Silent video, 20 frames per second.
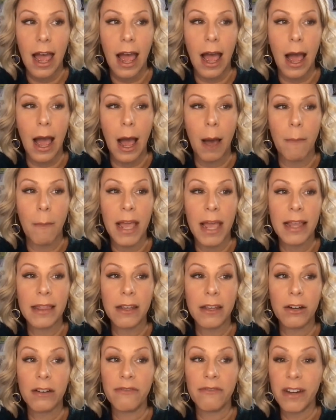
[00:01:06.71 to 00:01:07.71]
And
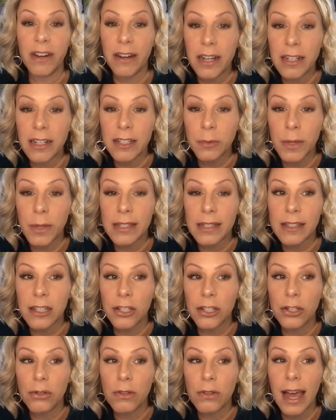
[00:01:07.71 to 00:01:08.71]
there are various ways
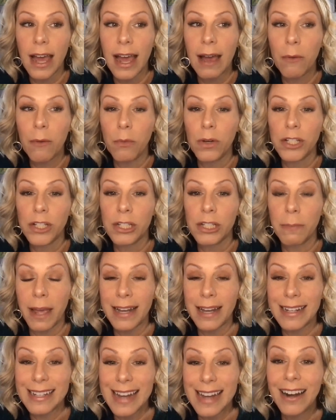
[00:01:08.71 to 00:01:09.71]
to do that, which
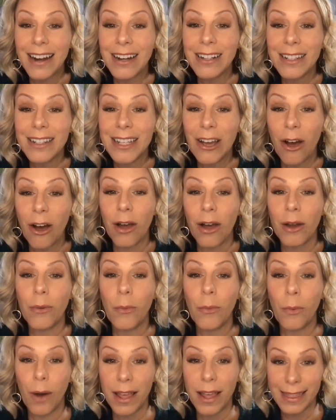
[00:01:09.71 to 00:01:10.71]
depend entirely
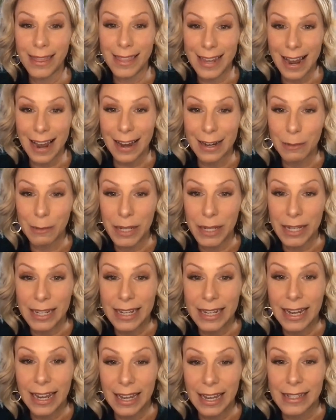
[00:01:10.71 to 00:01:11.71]
on what the
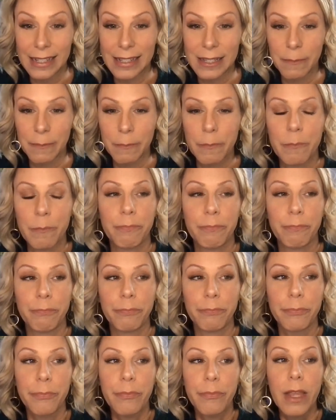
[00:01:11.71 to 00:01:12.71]
IP is.
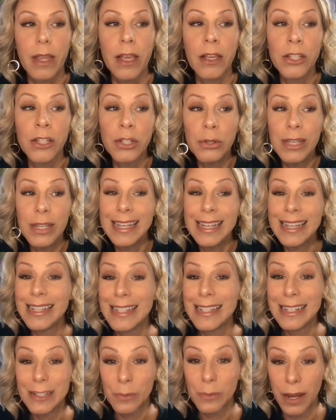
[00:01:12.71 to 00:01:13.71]
So the
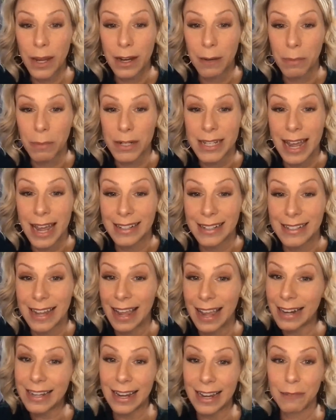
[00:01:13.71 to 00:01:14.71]
easiest way to protect
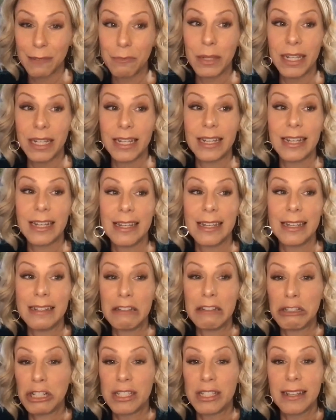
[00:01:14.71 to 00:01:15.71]
any IP
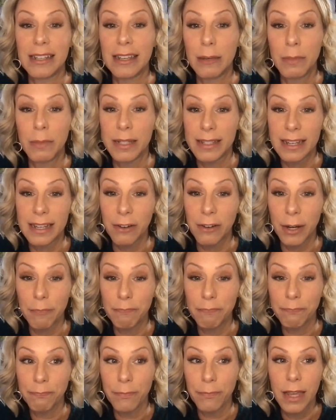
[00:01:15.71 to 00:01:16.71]
is just to keep it secret.
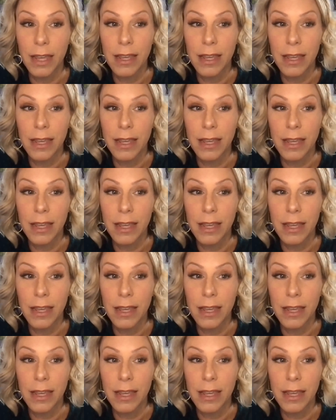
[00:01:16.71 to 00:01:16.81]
